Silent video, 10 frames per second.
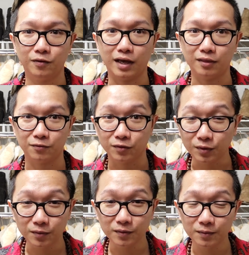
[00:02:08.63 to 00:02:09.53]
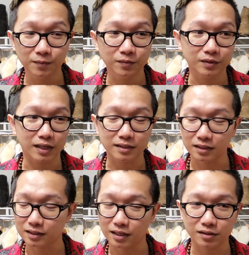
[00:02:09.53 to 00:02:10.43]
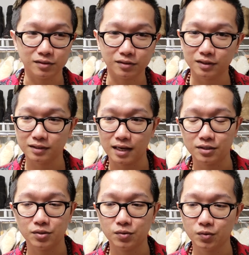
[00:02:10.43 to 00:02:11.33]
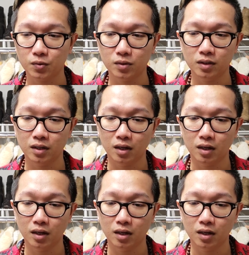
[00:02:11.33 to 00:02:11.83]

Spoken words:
get a few of them just as usual,